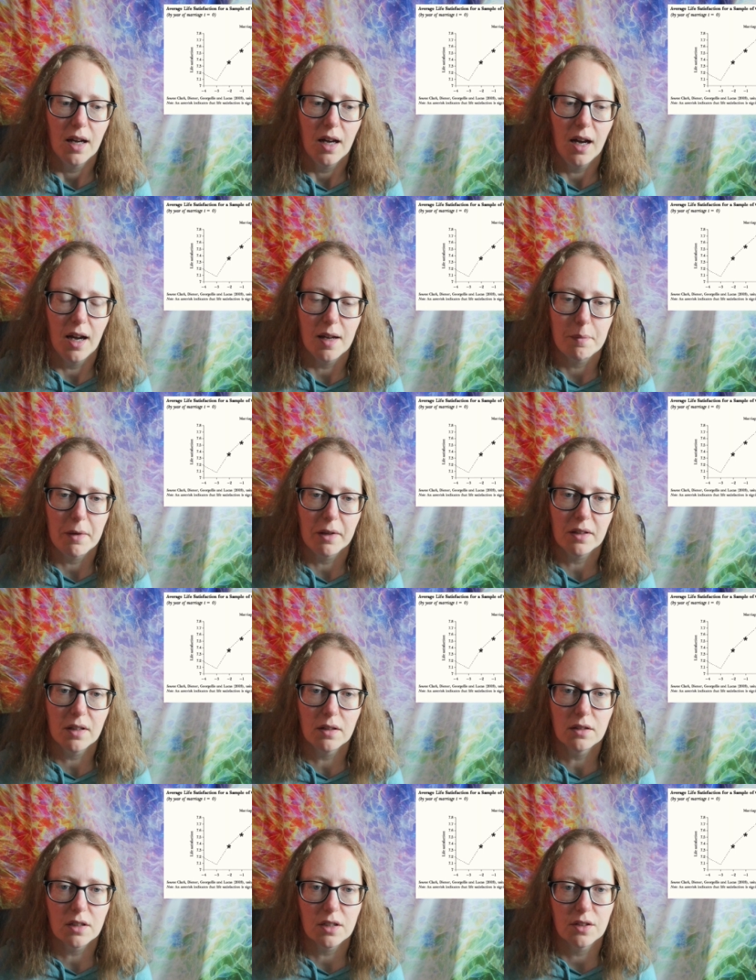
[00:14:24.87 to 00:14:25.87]
I'm a
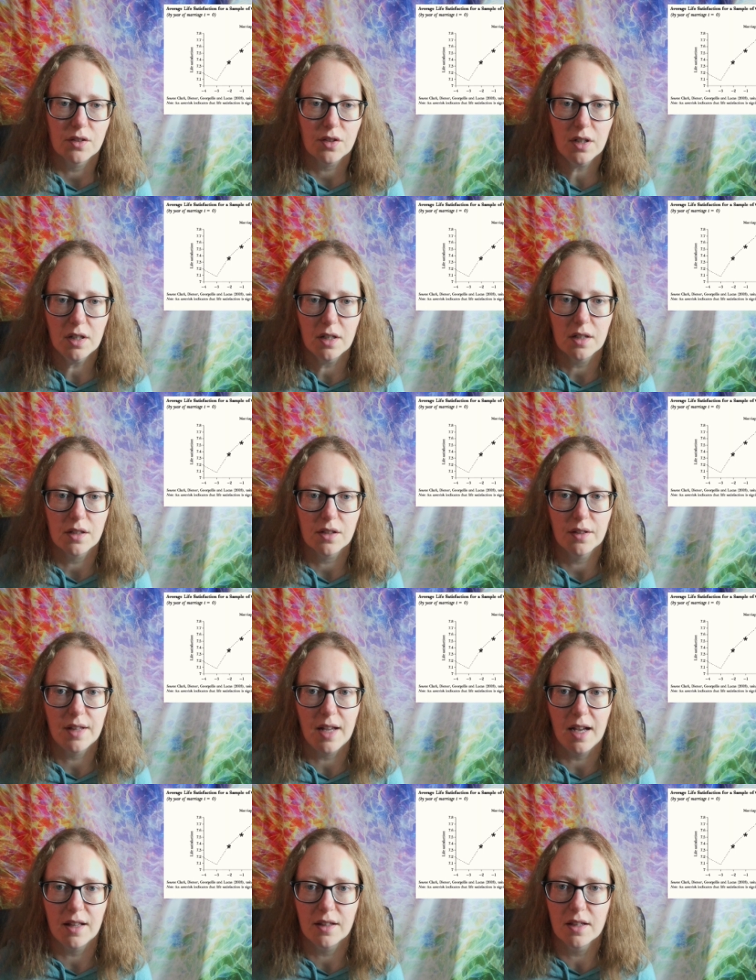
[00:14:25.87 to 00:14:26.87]
little concerned
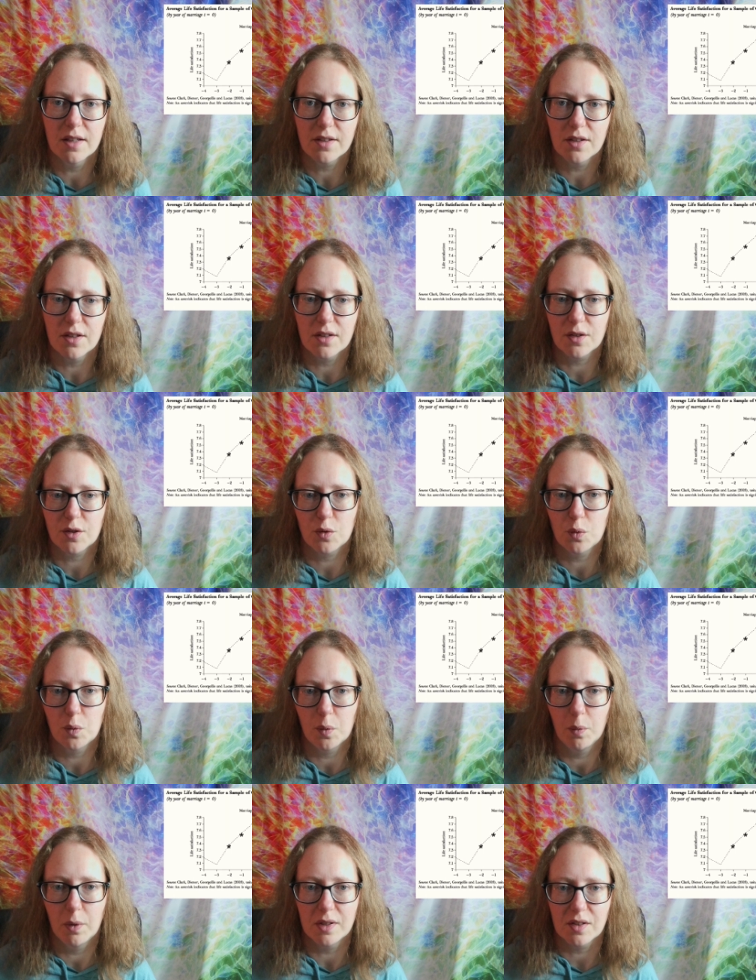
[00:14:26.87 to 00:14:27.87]
that this is
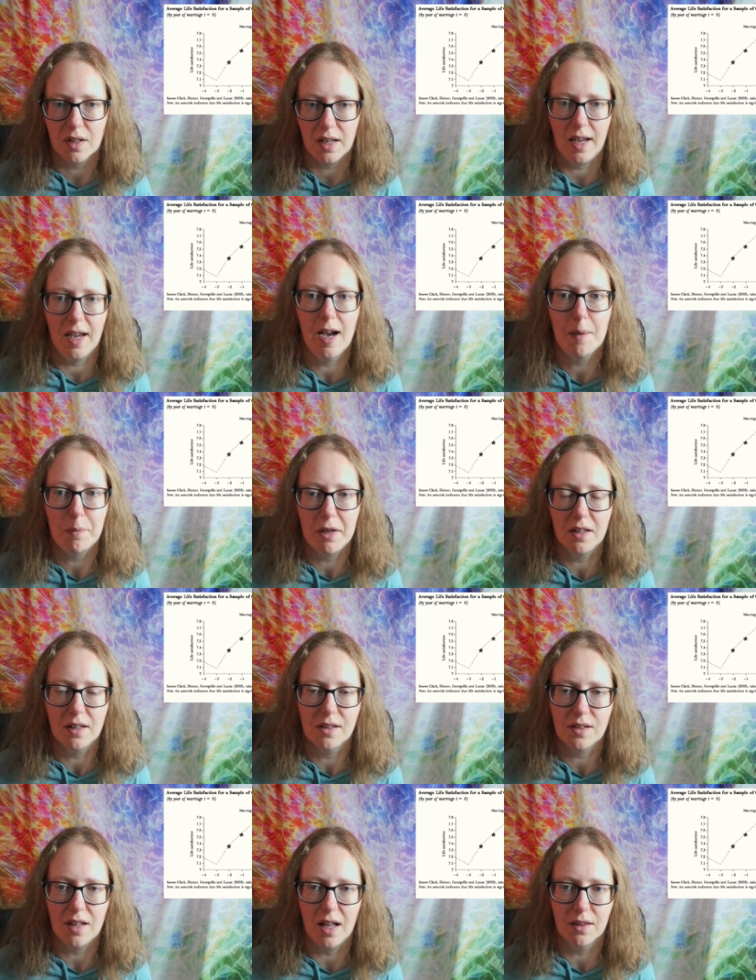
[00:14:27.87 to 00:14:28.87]
what's going to happen,
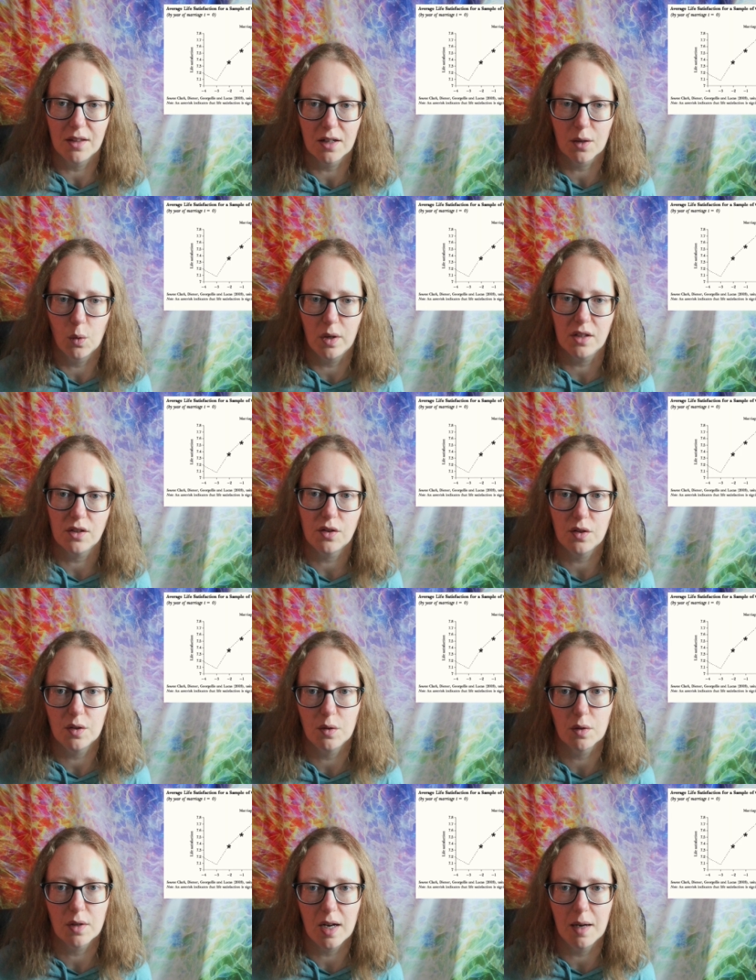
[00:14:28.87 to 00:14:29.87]
is that they're going
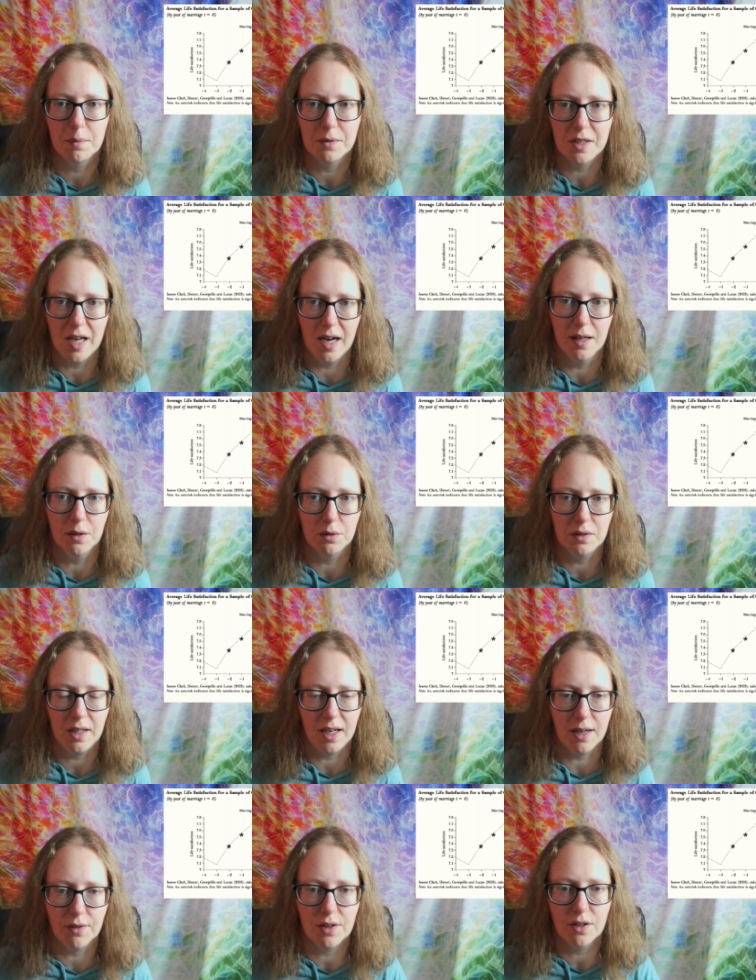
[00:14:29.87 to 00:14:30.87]
to come down
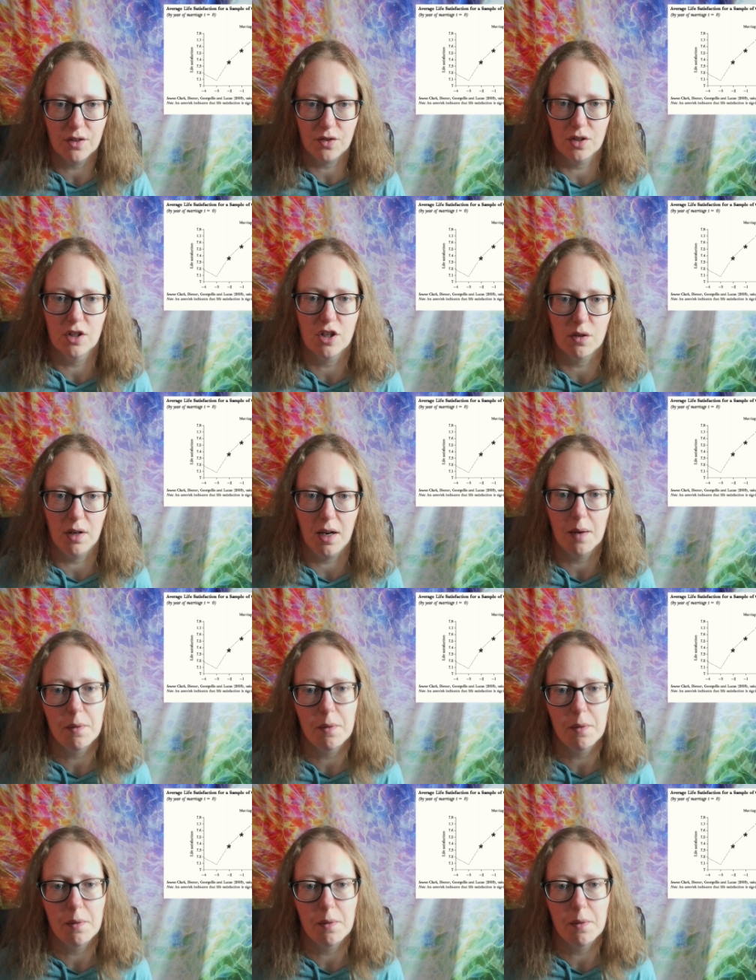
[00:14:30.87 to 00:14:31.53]
after the surgery.